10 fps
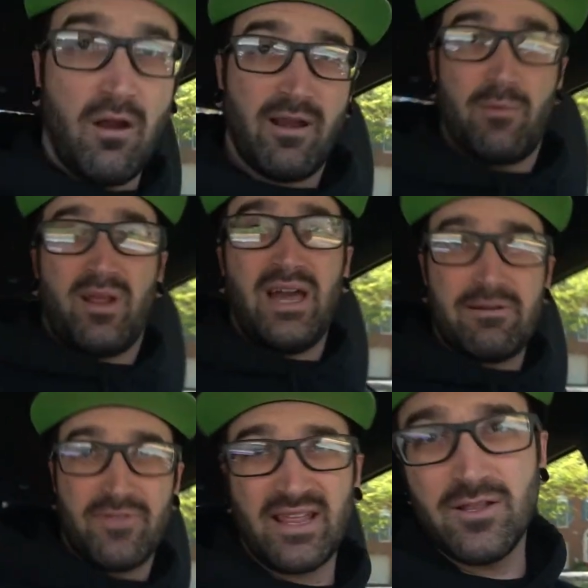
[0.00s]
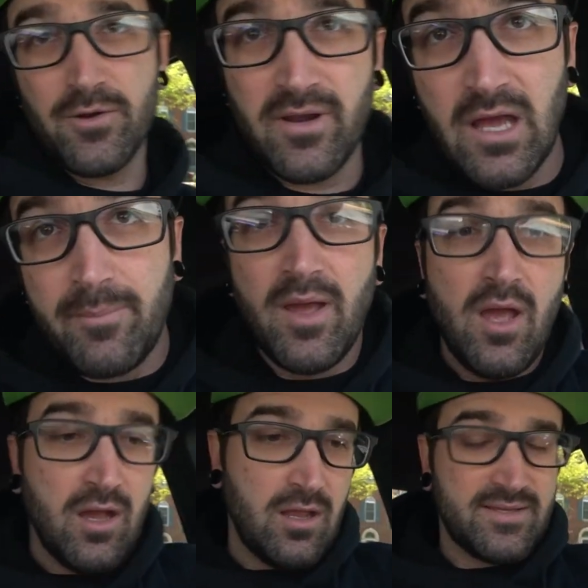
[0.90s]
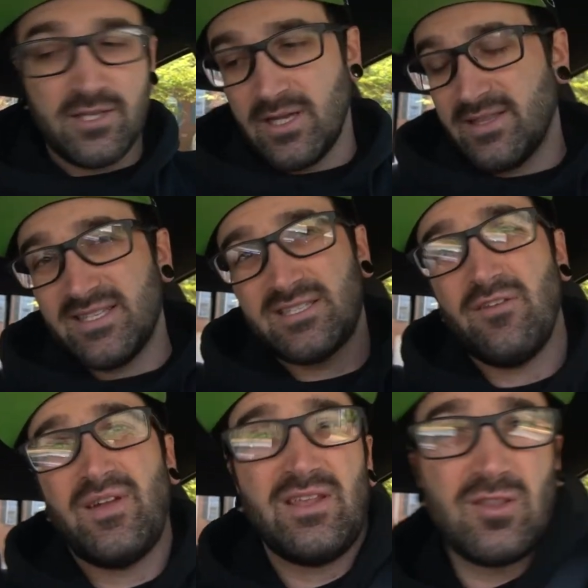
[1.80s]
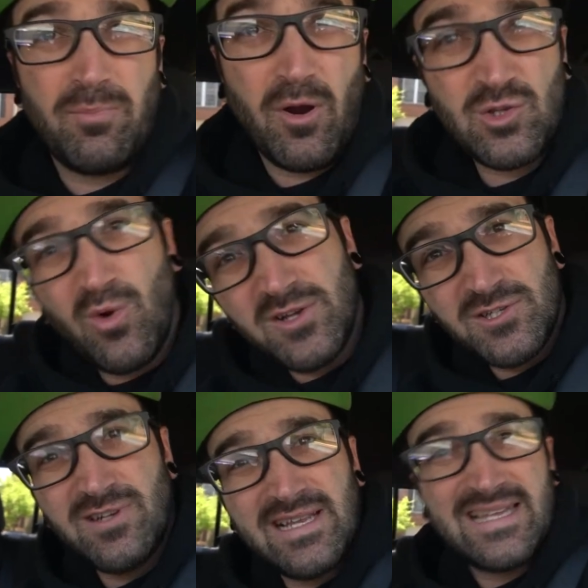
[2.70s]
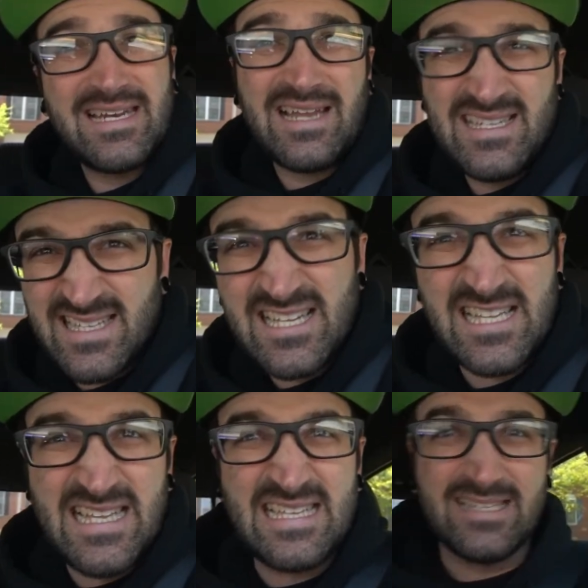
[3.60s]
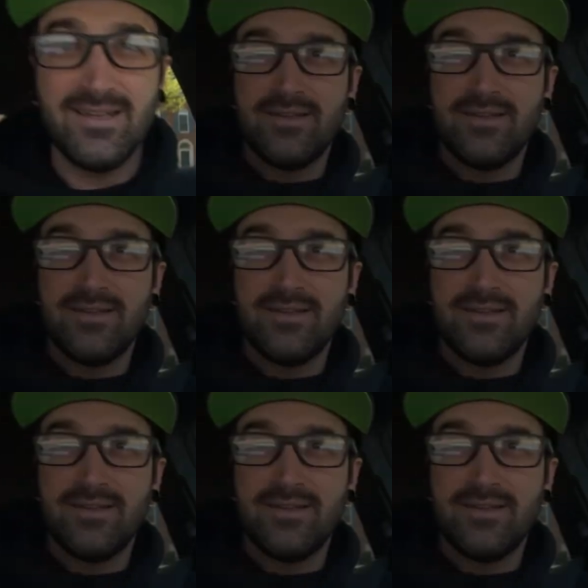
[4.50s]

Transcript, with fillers: Alright, we got everything loaded up. Let's go get this stuff into the parts washer and get it nice and clean.